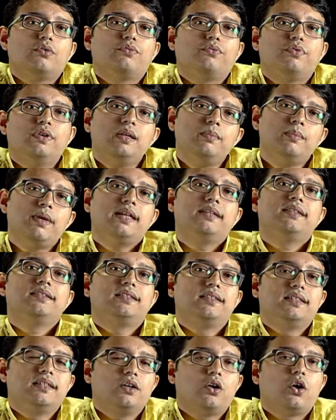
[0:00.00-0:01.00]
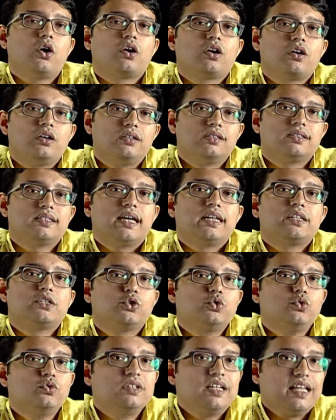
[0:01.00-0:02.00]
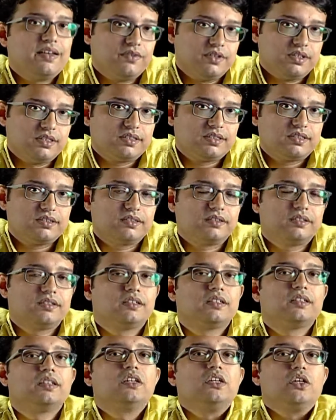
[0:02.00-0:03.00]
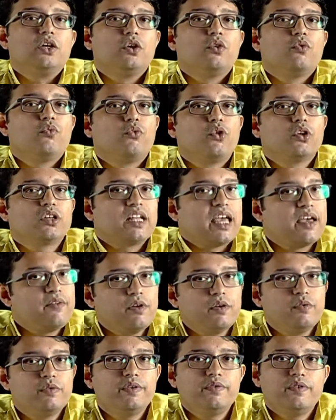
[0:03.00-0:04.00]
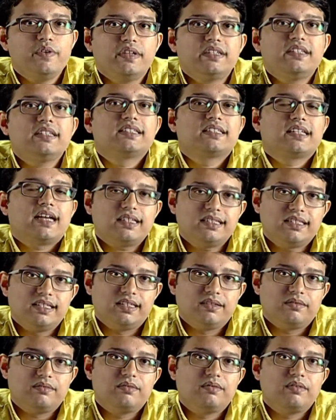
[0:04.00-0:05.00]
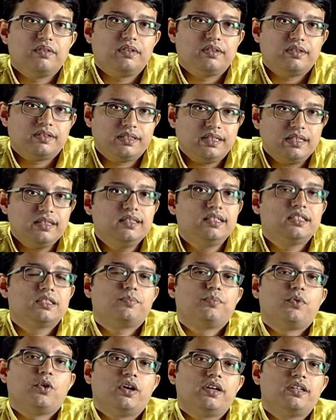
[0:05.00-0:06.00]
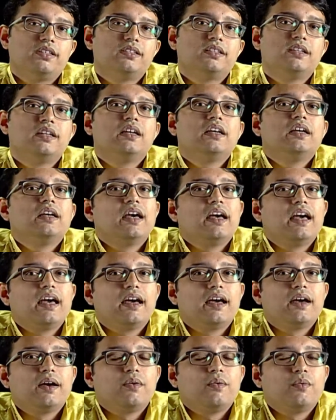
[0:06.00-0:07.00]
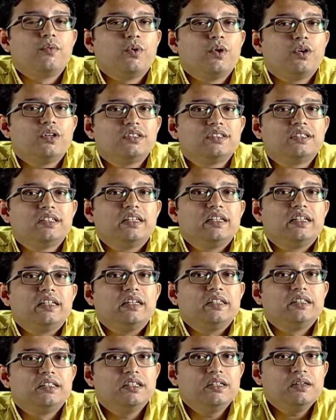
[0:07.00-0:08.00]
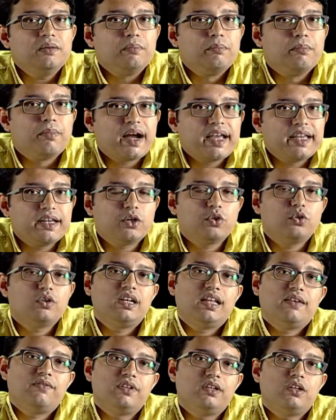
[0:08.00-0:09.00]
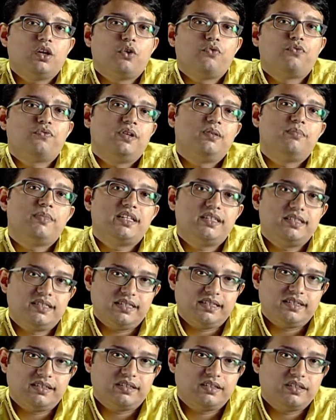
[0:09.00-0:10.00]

Film editing occurs at two levels. Whatever we were discussing till this point was the micro level of film editing,